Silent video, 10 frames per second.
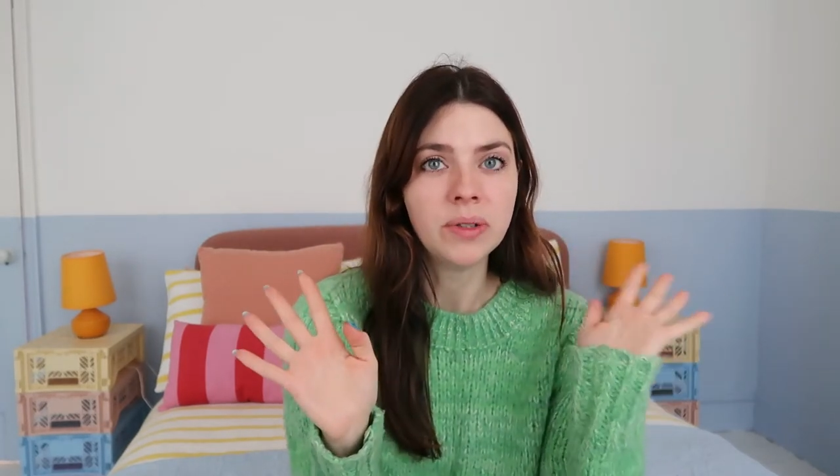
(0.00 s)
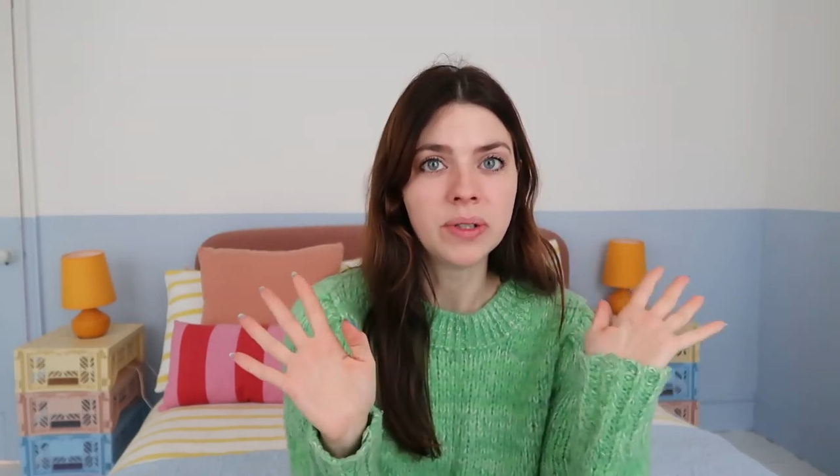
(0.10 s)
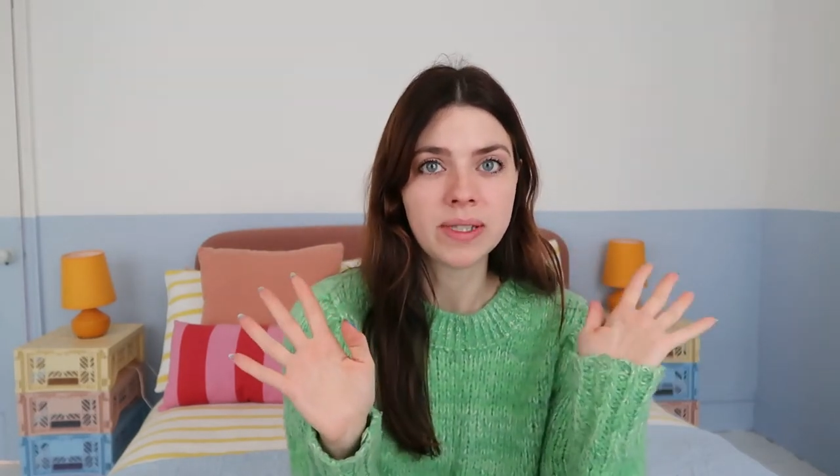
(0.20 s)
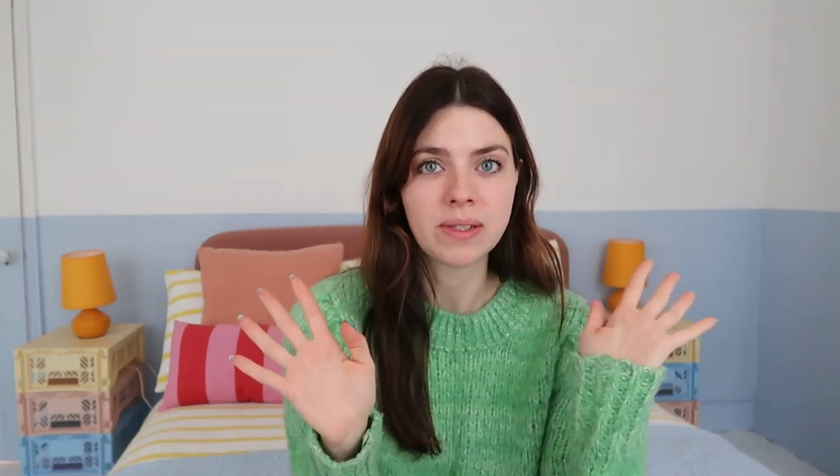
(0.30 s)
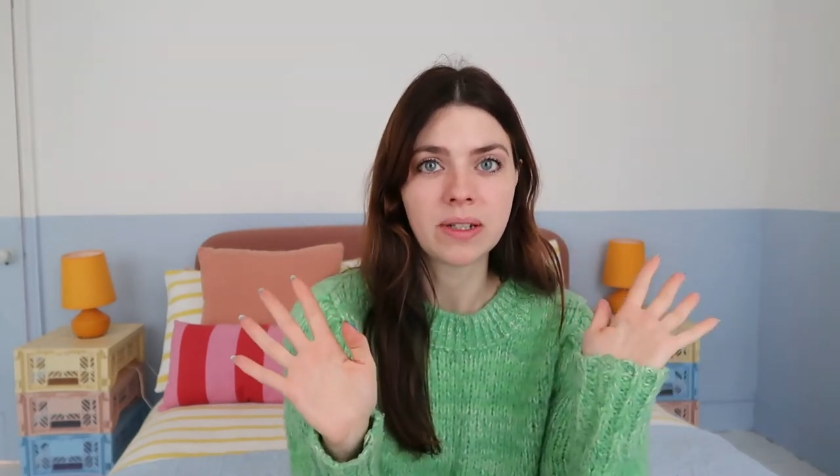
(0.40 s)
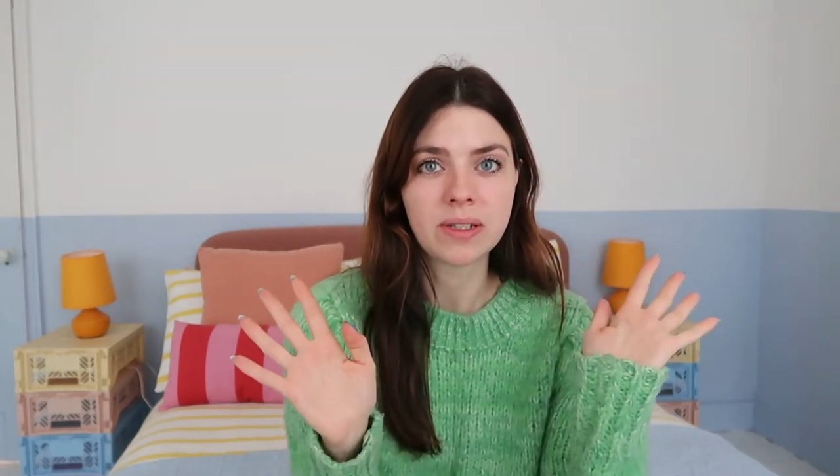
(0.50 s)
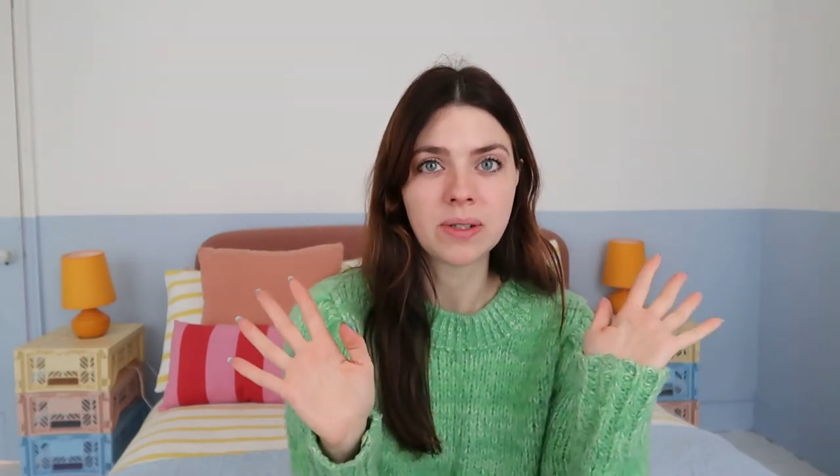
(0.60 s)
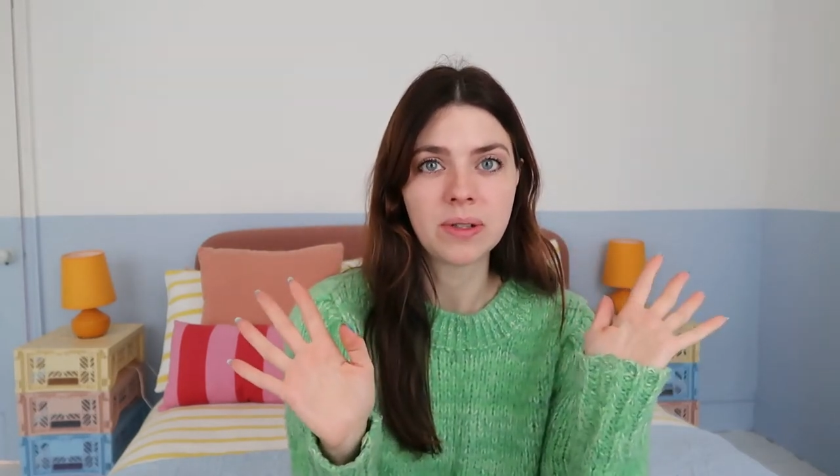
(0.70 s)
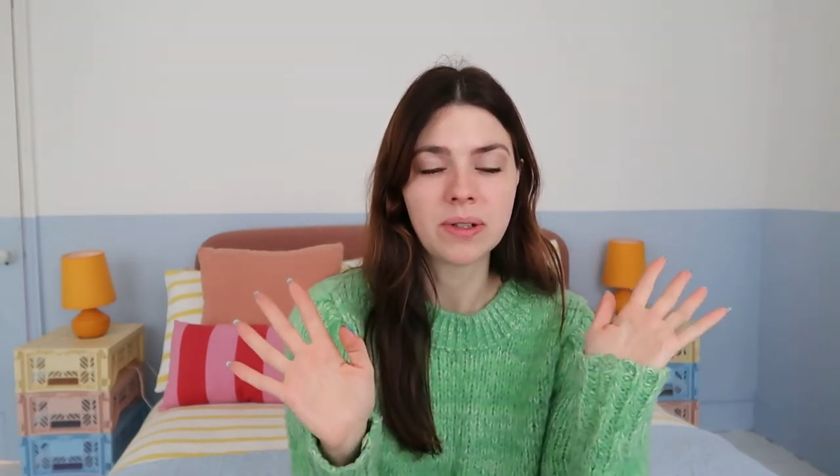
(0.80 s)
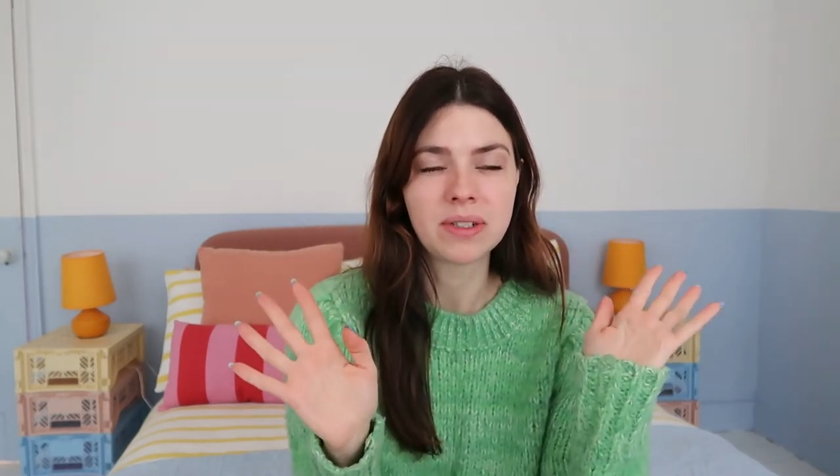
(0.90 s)
noise on
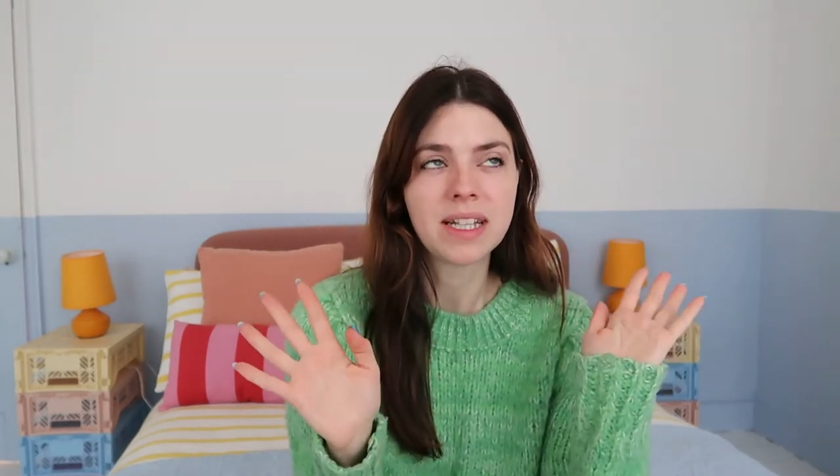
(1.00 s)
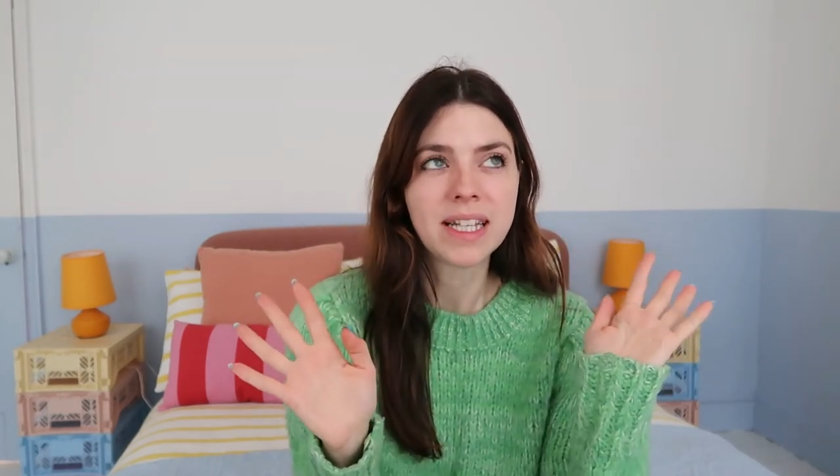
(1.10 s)
at all. I